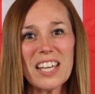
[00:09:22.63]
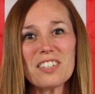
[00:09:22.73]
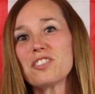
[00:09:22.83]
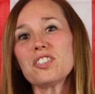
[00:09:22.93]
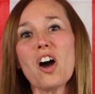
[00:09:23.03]

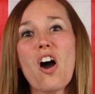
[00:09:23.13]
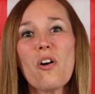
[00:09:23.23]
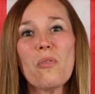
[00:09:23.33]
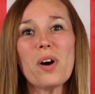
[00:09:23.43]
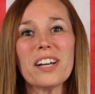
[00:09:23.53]

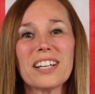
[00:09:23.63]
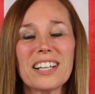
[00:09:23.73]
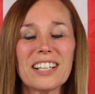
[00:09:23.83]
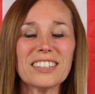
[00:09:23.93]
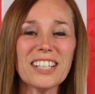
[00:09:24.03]
So
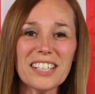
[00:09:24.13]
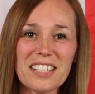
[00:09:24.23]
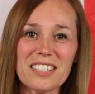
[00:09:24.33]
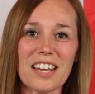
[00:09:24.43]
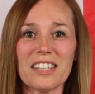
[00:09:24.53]
like
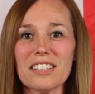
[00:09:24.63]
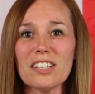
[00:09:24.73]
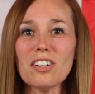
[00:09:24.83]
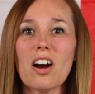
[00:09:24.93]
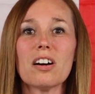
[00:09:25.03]
I said,
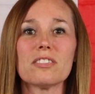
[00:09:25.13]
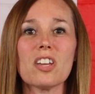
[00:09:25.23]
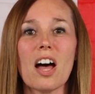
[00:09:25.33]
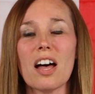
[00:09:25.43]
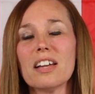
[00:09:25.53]
there are
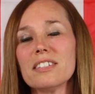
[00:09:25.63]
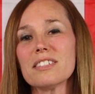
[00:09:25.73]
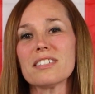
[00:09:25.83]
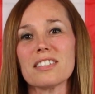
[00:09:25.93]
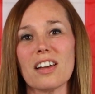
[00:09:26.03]

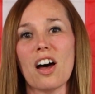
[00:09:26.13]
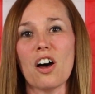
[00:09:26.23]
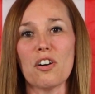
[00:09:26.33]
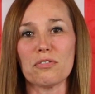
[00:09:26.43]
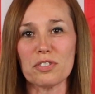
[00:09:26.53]
tons
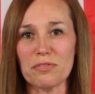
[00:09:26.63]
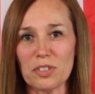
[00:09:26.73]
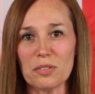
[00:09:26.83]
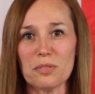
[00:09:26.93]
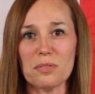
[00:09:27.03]
of
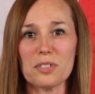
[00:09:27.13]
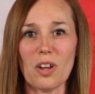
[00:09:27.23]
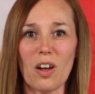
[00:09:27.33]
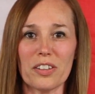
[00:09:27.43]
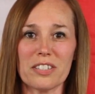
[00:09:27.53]
reviews
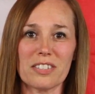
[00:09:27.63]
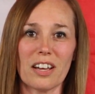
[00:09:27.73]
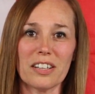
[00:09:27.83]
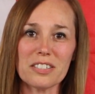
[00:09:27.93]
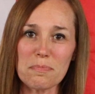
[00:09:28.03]
on this
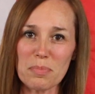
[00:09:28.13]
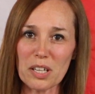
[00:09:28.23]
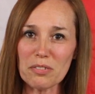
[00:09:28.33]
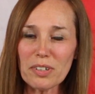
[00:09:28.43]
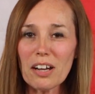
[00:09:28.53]
gun. It's
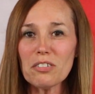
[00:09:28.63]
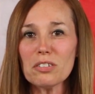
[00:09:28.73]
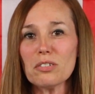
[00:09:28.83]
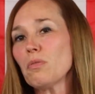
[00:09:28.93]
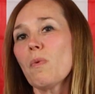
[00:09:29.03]
been around a
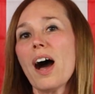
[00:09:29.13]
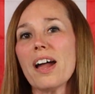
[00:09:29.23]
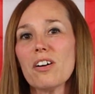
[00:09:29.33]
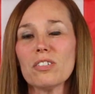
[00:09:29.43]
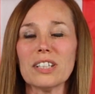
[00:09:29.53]
little
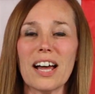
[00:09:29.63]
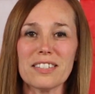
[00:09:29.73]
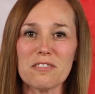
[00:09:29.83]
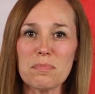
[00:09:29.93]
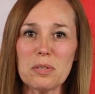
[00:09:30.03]
while.
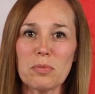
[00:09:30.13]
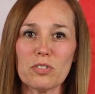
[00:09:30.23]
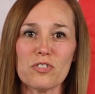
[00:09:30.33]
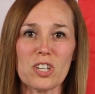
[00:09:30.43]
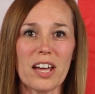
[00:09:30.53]
Lots of people
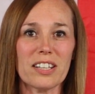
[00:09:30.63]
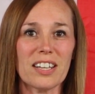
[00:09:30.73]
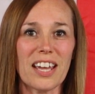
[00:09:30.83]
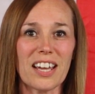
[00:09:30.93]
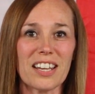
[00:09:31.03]
have shot it,
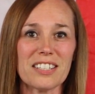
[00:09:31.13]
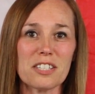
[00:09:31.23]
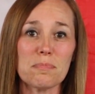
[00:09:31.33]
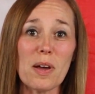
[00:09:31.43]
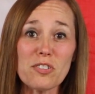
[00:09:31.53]
and
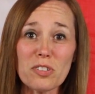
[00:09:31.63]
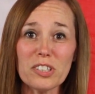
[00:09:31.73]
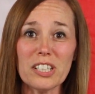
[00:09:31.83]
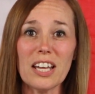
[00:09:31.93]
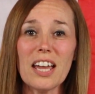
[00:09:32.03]

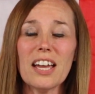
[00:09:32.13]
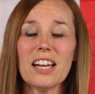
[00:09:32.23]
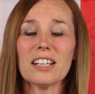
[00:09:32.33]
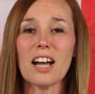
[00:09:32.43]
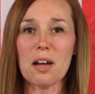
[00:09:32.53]
especially
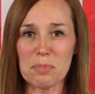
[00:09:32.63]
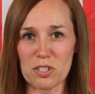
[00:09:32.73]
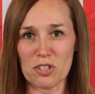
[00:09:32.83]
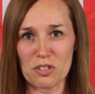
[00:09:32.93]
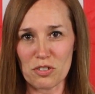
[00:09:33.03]

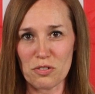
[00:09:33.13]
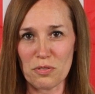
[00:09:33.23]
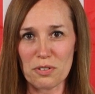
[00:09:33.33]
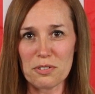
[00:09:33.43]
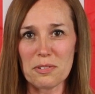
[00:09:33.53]
competition
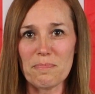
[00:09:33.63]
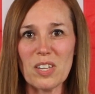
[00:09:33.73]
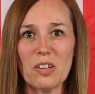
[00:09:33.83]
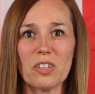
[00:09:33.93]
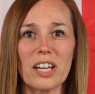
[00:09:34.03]
shooters,
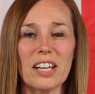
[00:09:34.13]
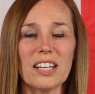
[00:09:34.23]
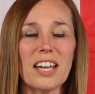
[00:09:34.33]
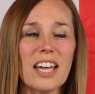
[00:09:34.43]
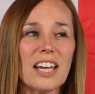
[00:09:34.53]
okay?